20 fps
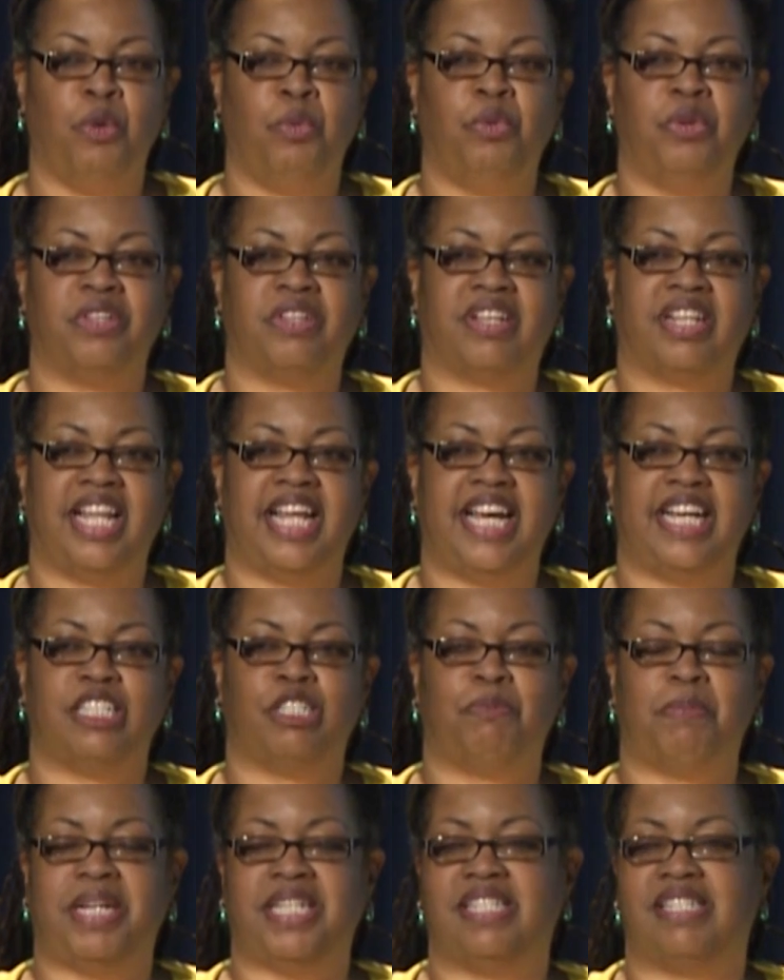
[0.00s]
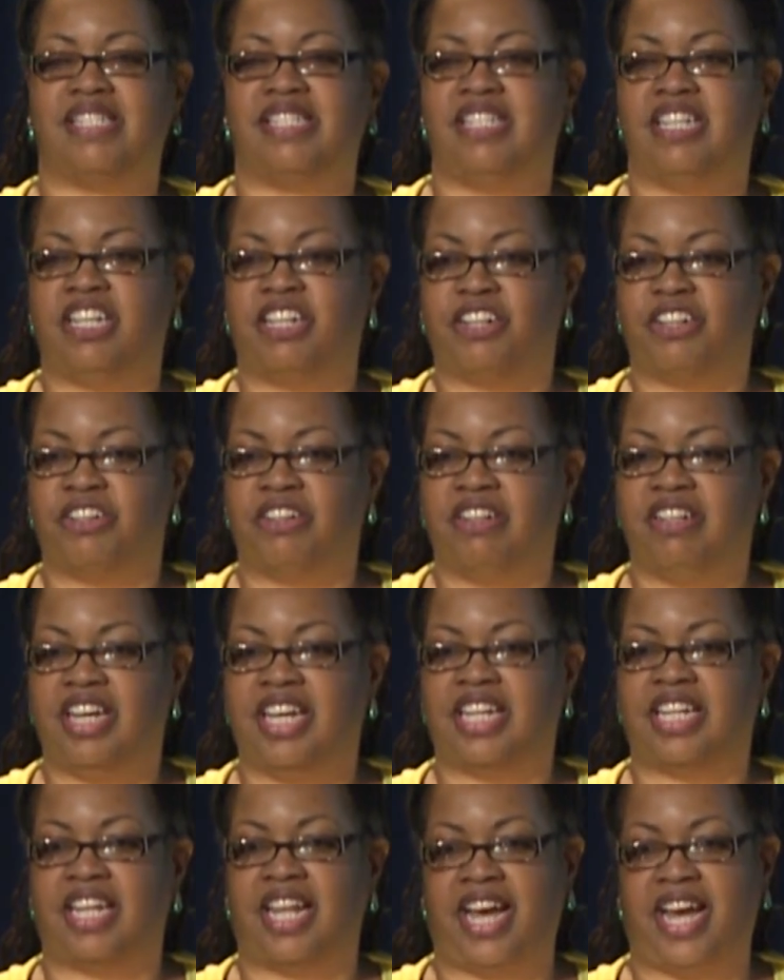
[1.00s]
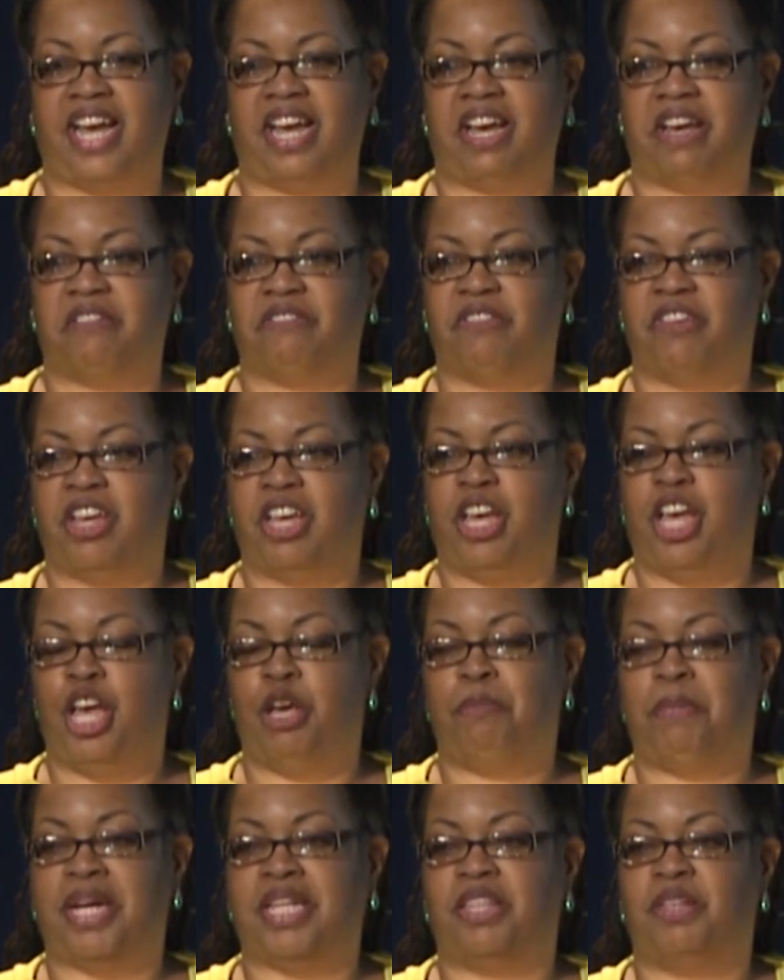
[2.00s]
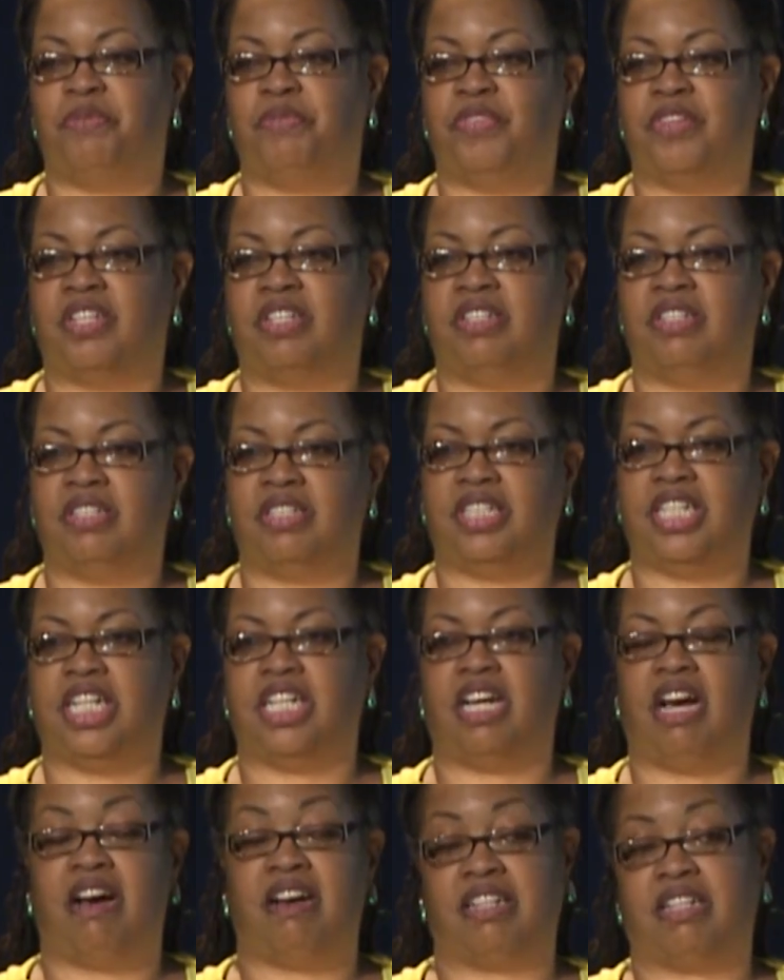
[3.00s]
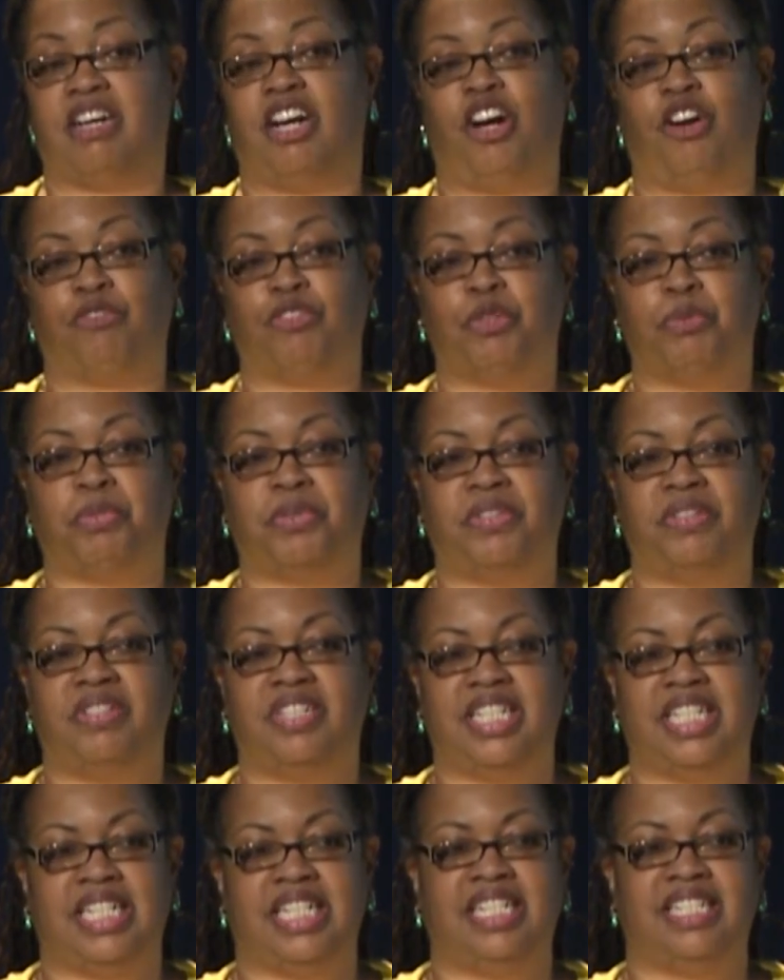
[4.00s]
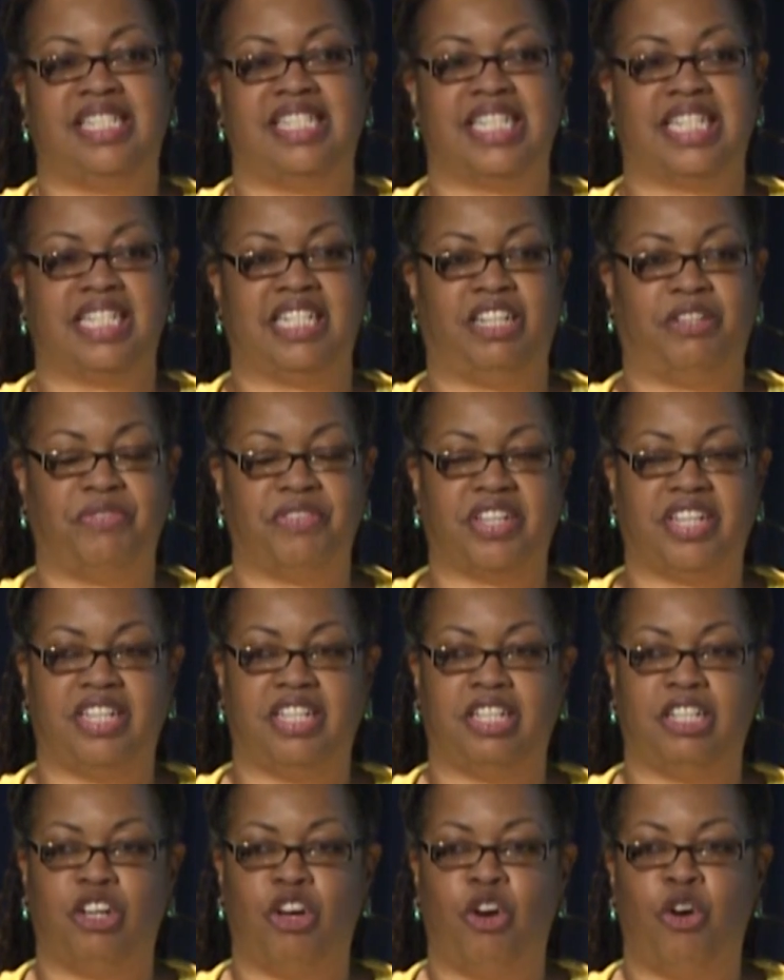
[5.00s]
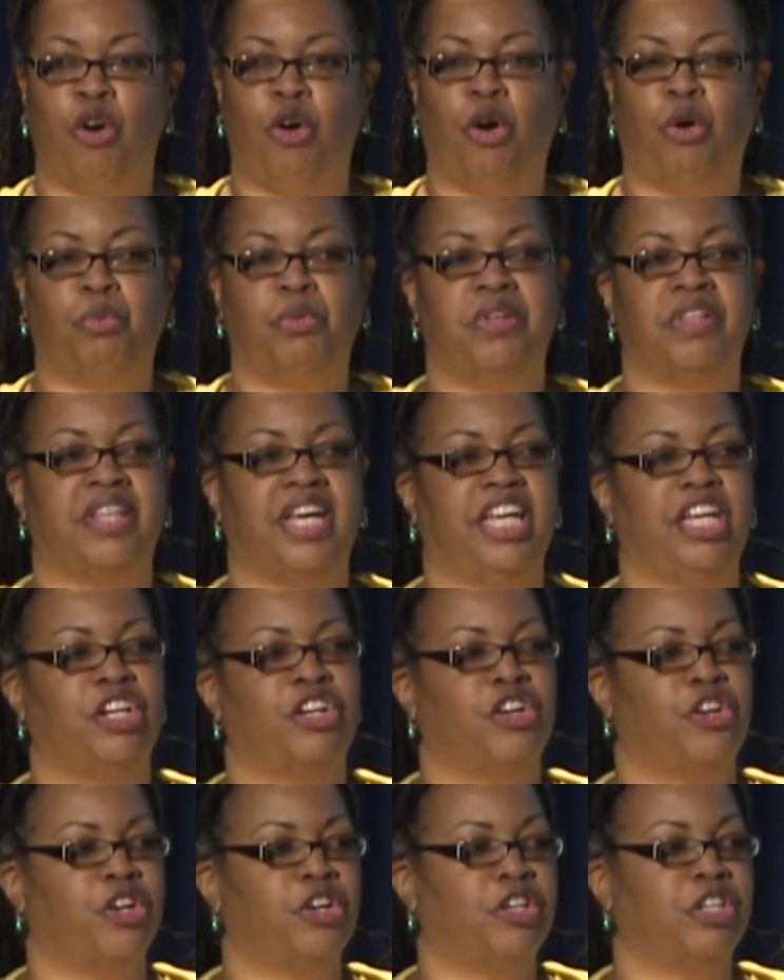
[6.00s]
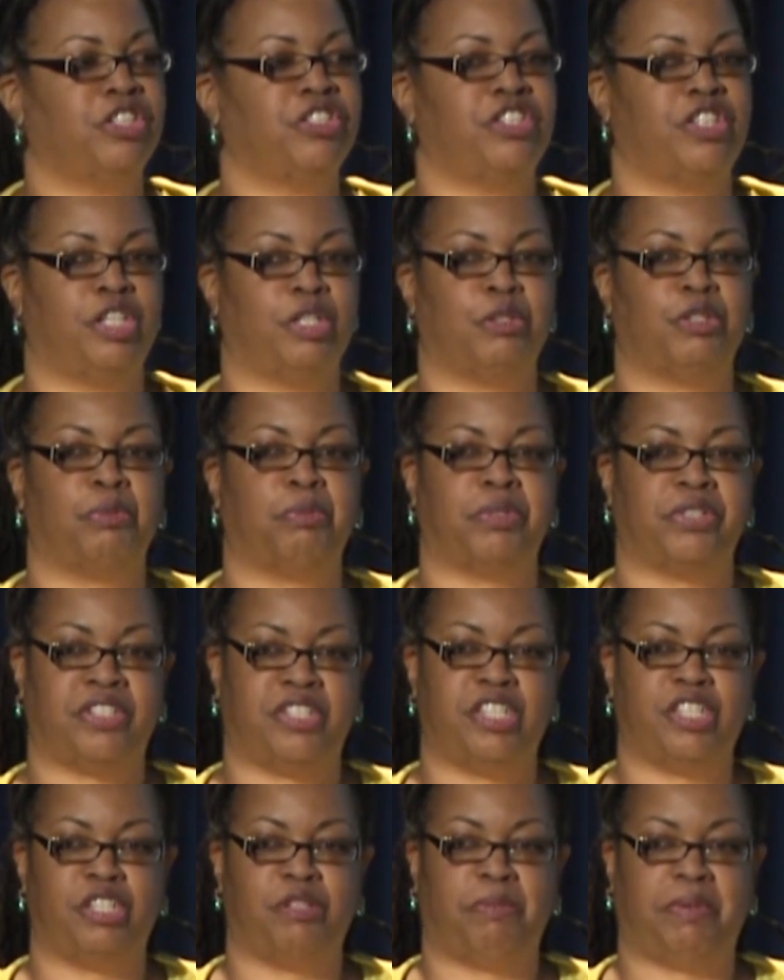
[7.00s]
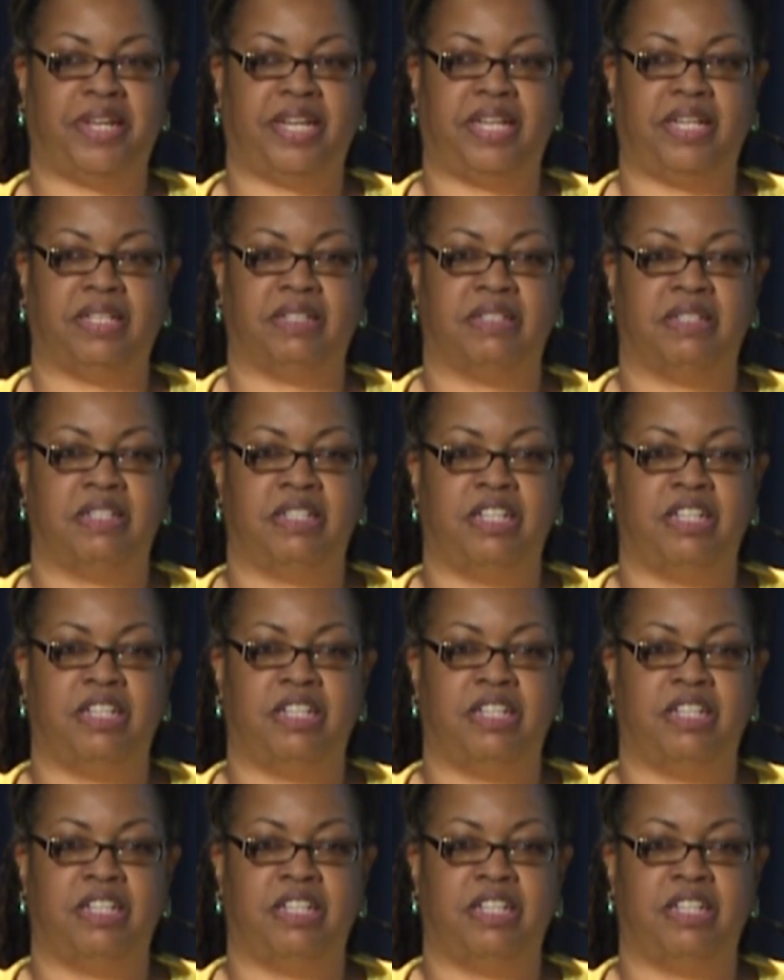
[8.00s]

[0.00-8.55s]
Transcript: will the classmates snicker and laugh and make them feel uncomfortable and insignificant, or will they encourage them to participate?